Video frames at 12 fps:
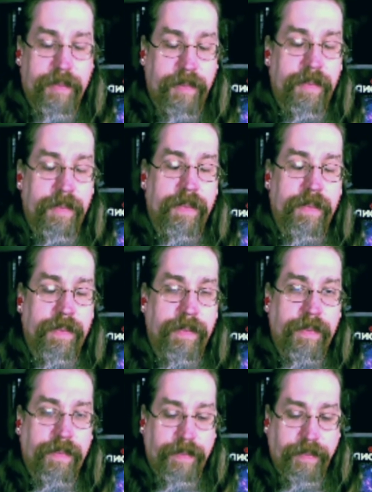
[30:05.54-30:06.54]

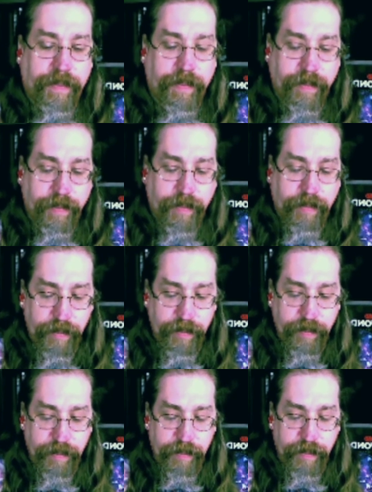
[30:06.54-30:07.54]

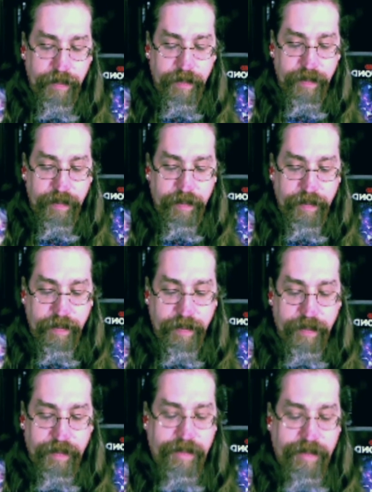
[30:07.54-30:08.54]

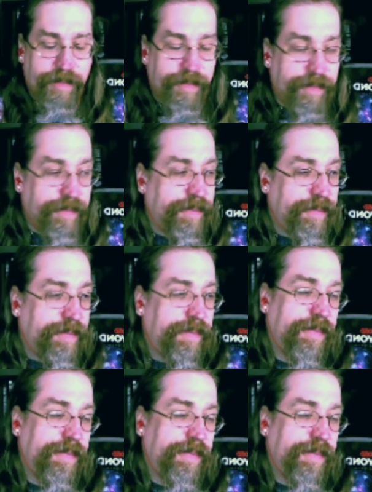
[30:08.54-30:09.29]
(not speaking)